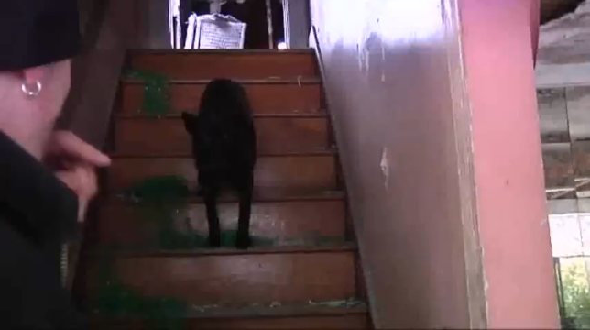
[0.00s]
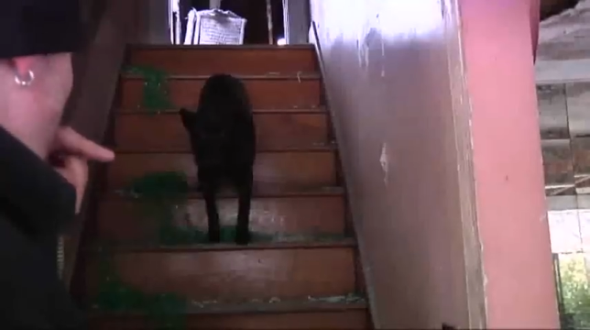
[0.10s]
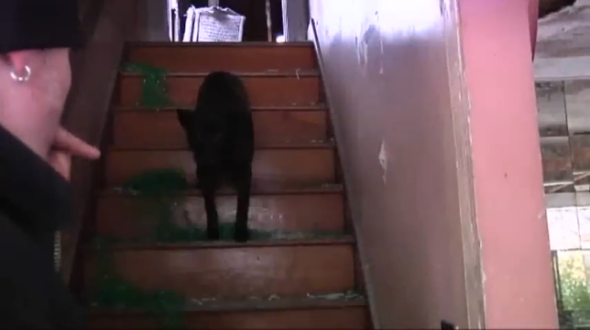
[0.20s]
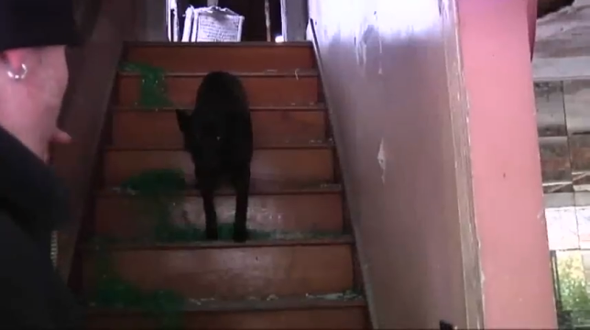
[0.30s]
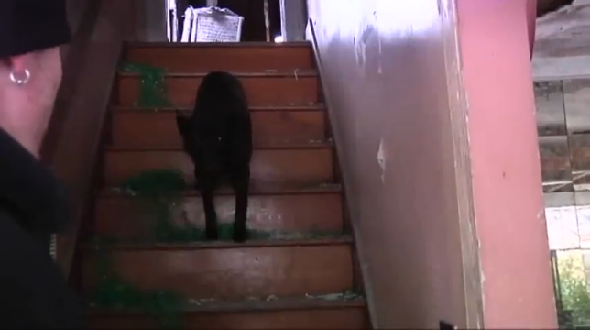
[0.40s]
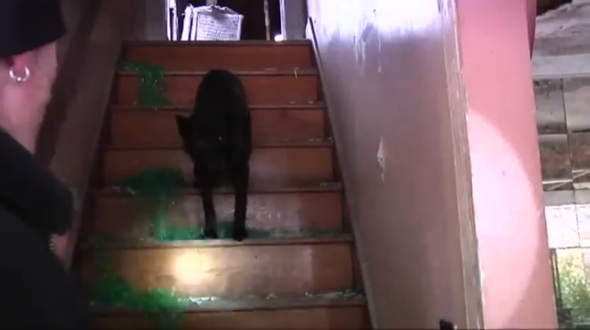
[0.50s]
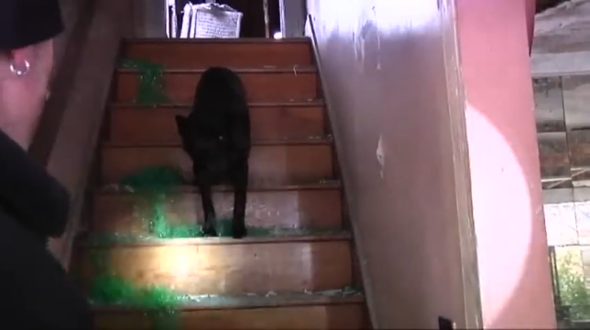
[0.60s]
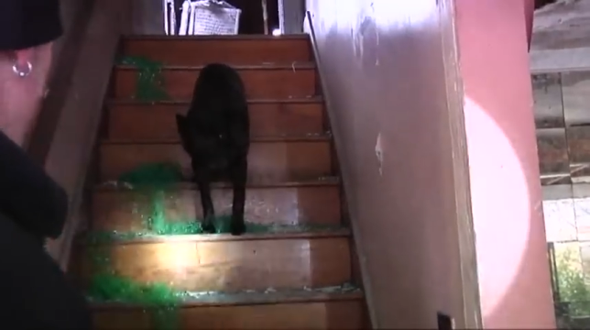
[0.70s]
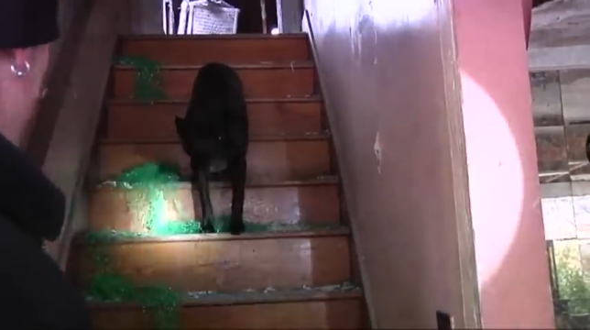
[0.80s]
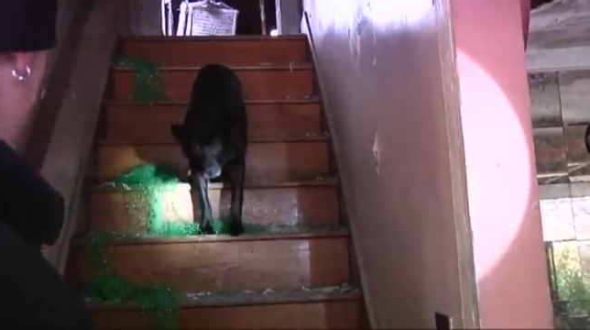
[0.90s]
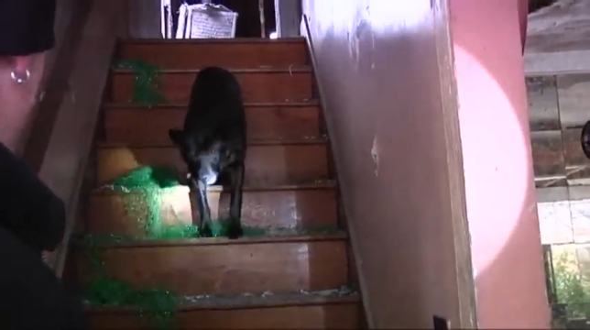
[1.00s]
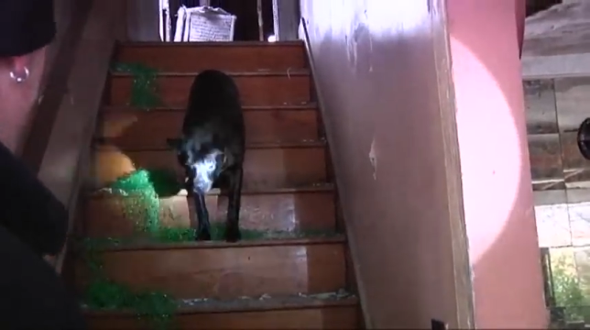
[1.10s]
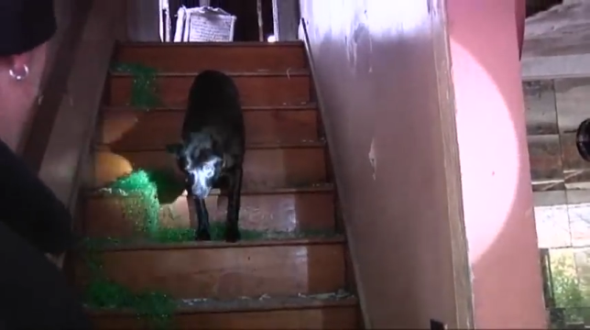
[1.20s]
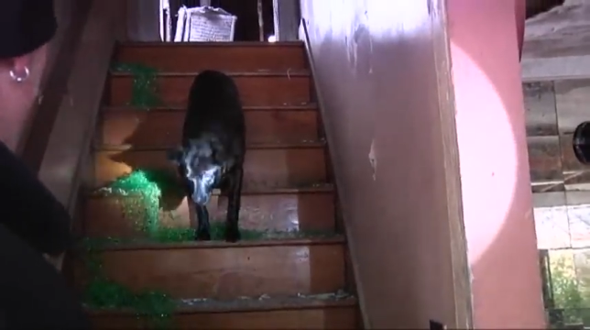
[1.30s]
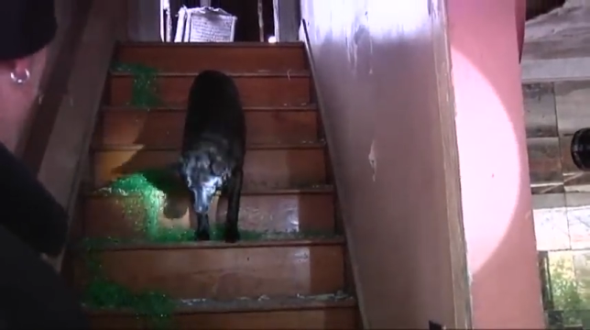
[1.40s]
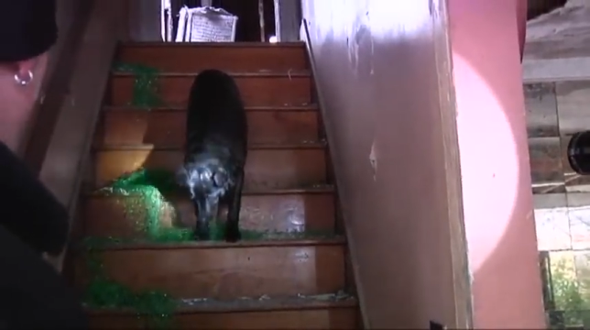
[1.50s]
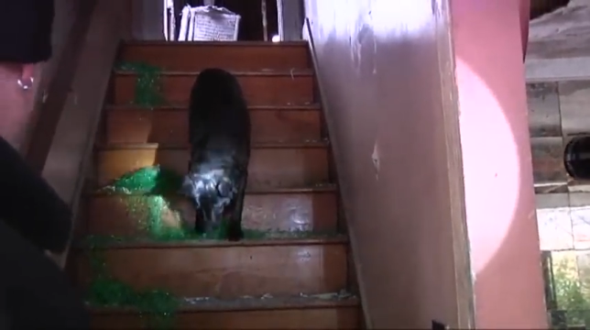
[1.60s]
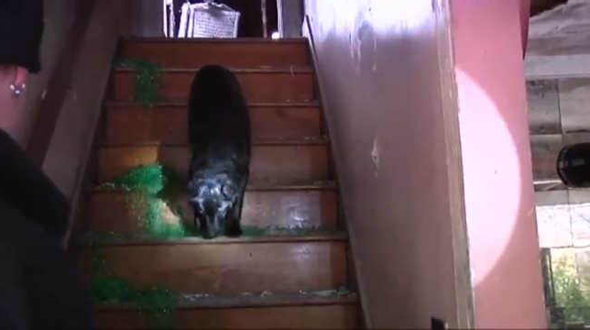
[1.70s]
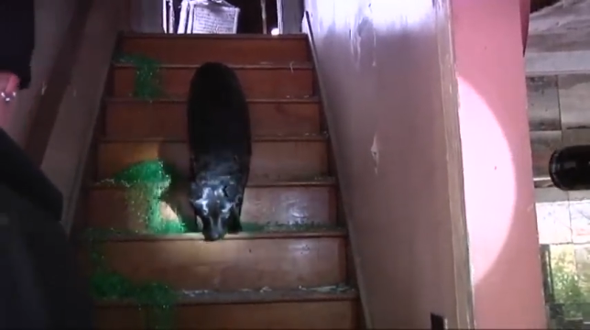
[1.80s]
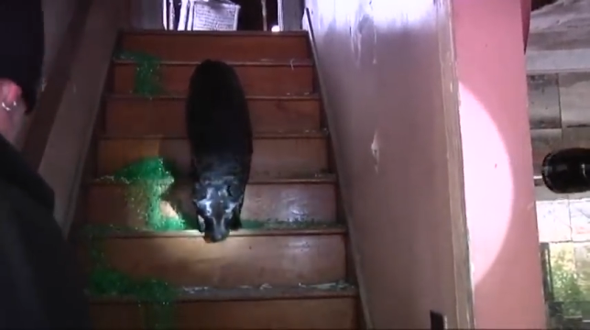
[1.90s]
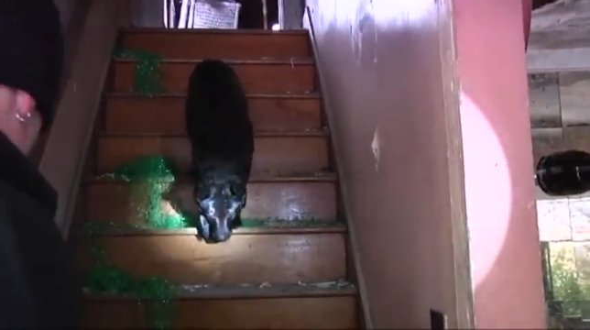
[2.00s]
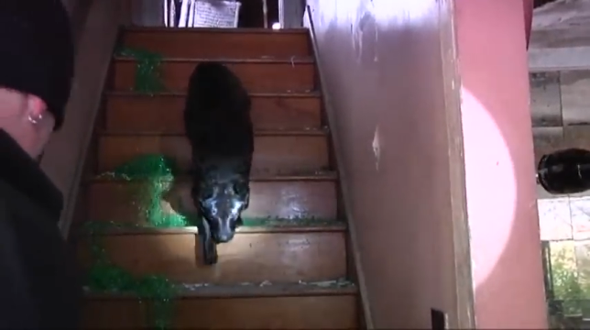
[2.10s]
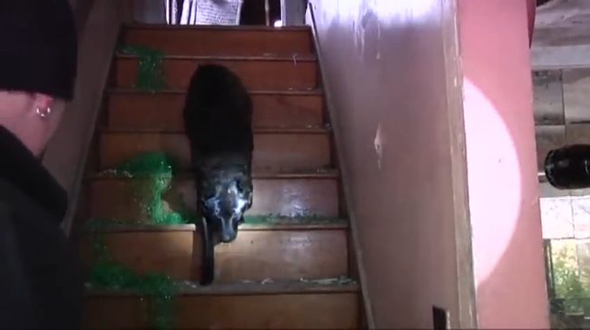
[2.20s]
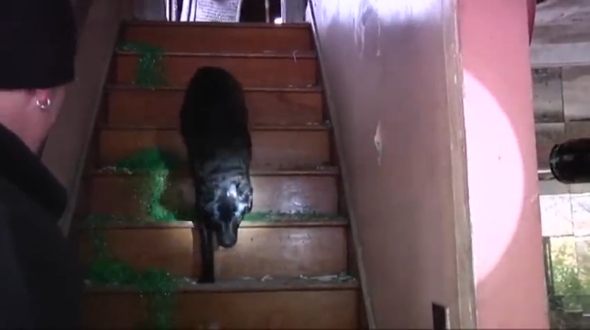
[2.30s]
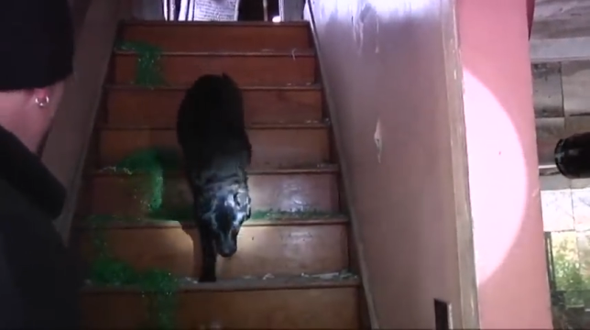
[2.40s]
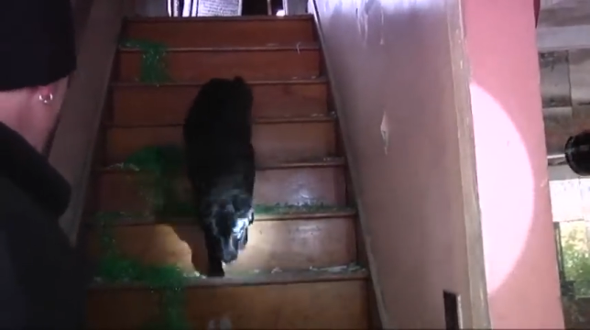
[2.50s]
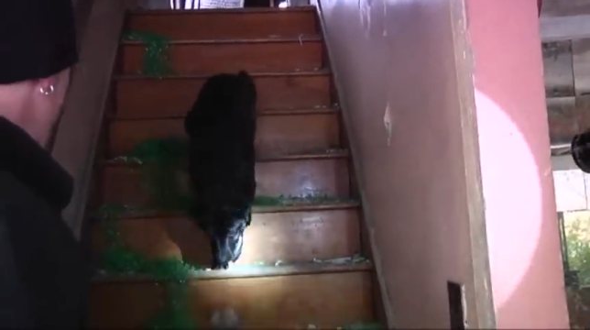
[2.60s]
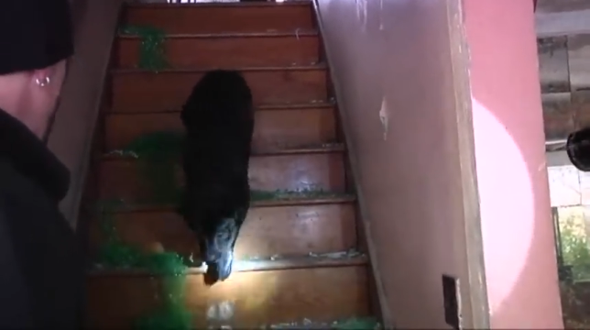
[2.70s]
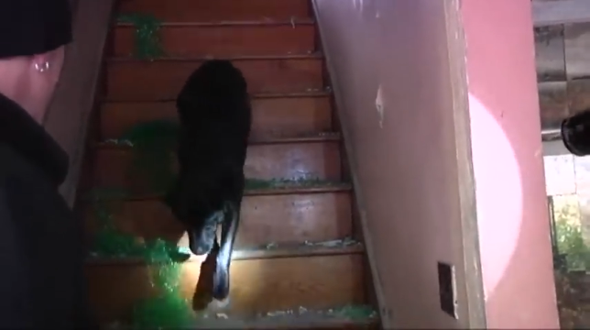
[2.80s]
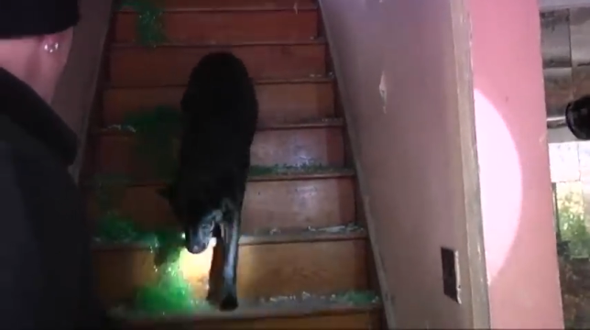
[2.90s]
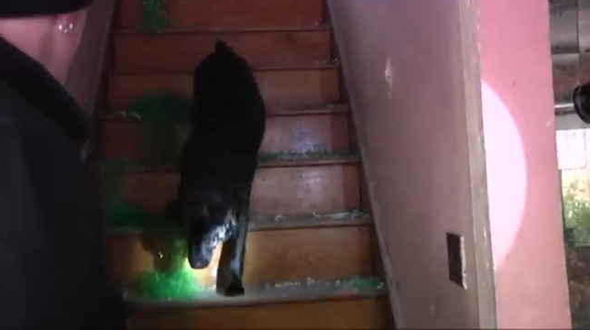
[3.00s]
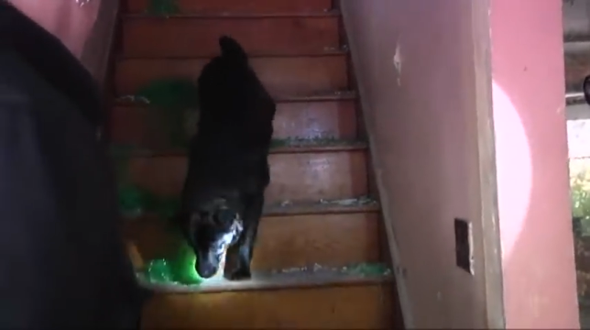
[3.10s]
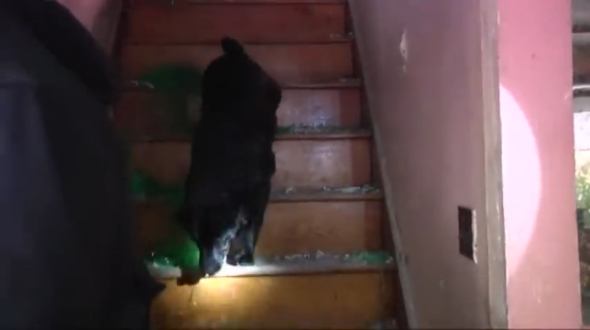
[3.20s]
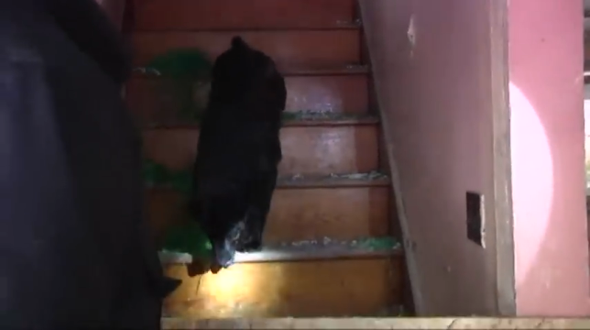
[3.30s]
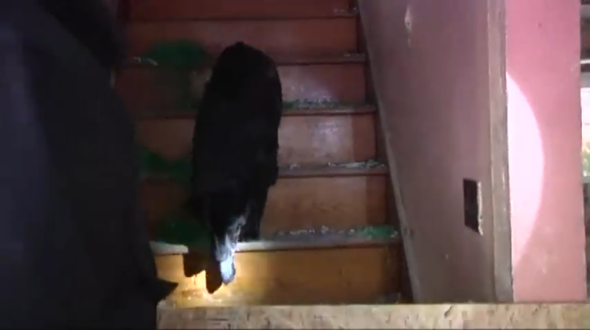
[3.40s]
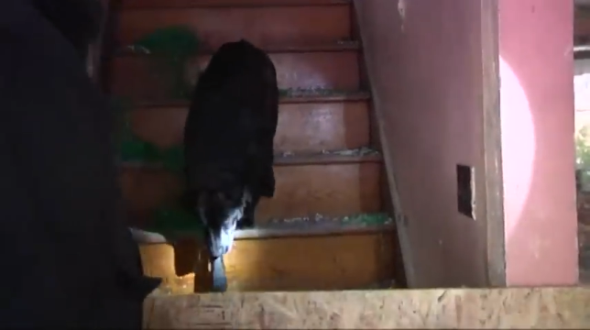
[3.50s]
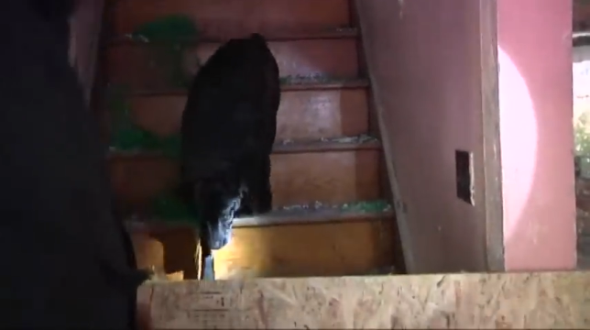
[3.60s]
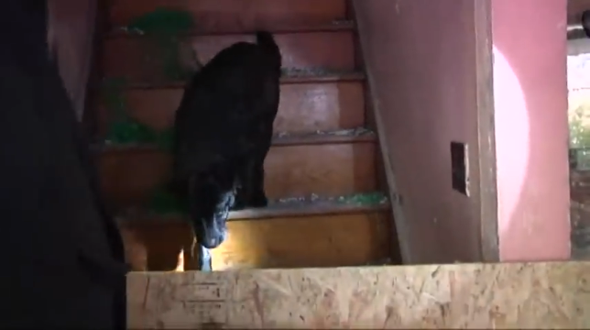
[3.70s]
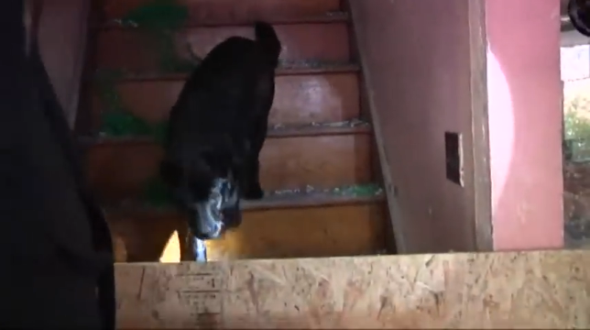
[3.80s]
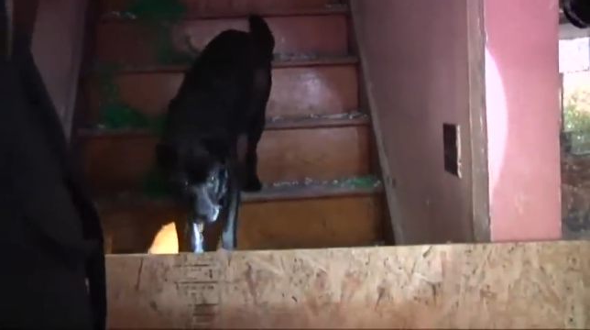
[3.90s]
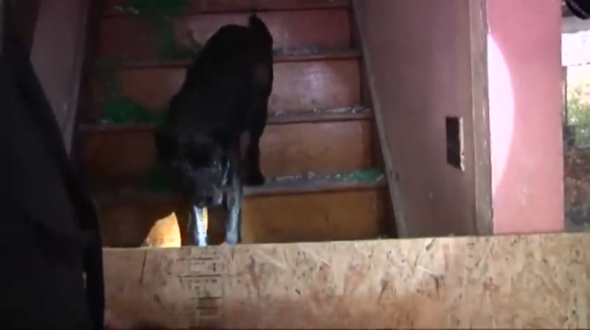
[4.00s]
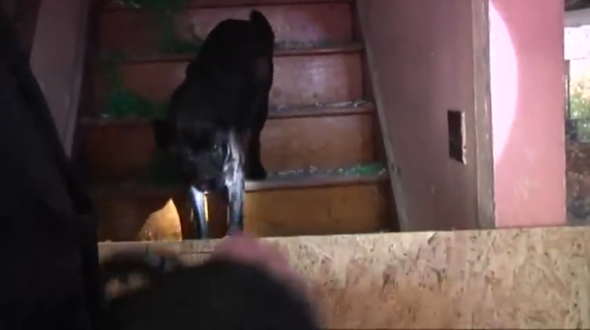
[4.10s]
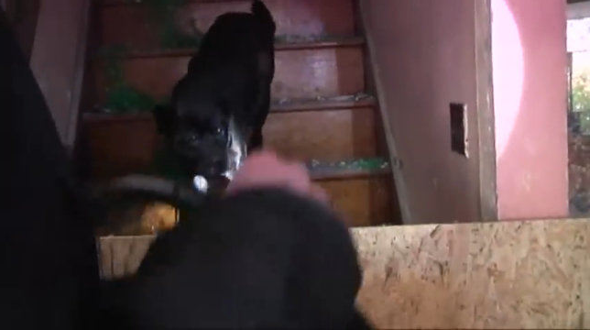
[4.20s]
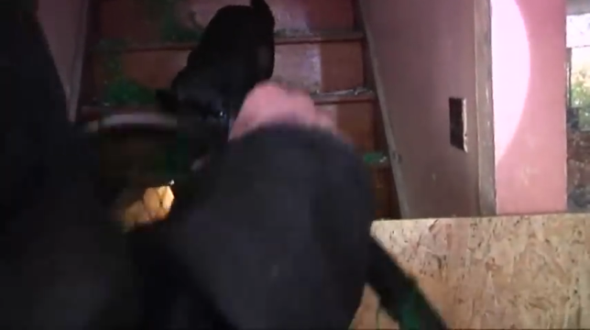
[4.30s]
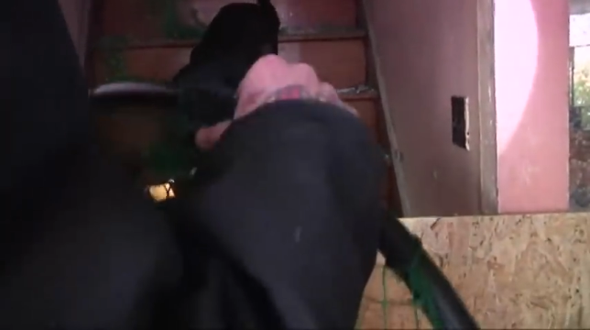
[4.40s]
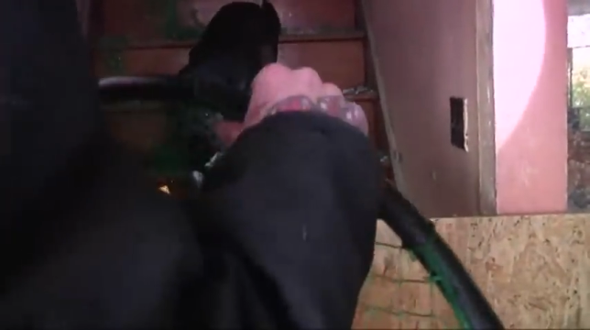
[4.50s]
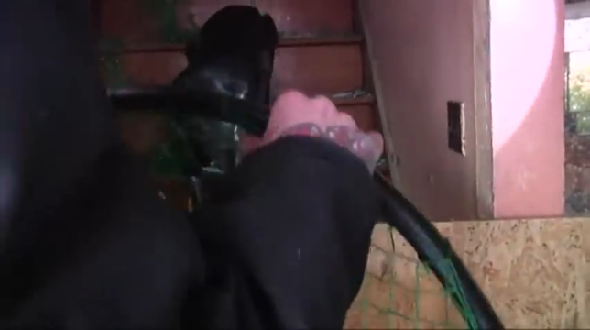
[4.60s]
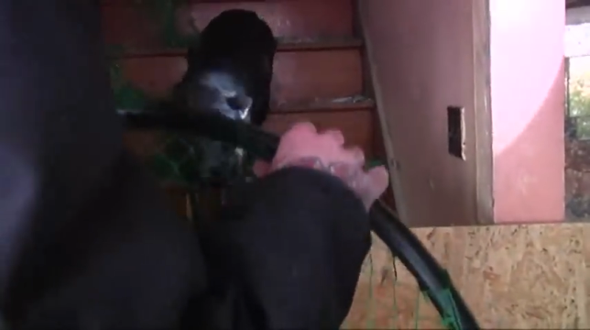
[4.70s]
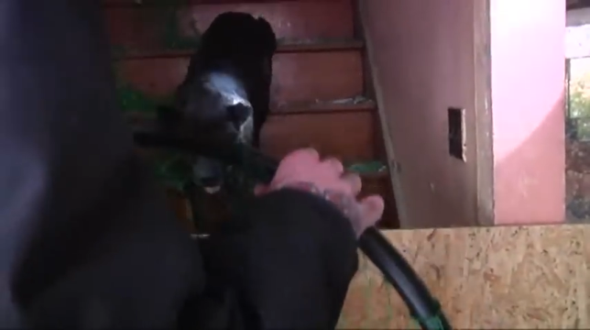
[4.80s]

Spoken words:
(no speaker visible)